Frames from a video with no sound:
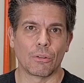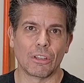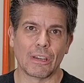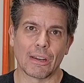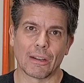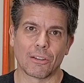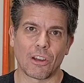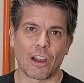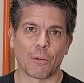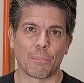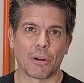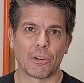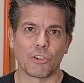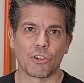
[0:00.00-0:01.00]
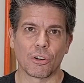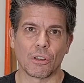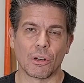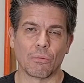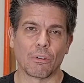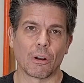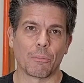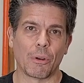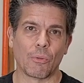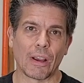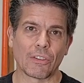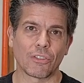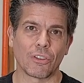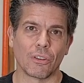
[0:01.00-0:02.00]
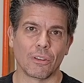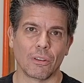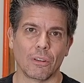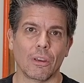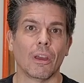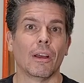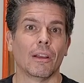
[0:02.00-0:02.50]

and you get a tire puncture you don't want to be rescue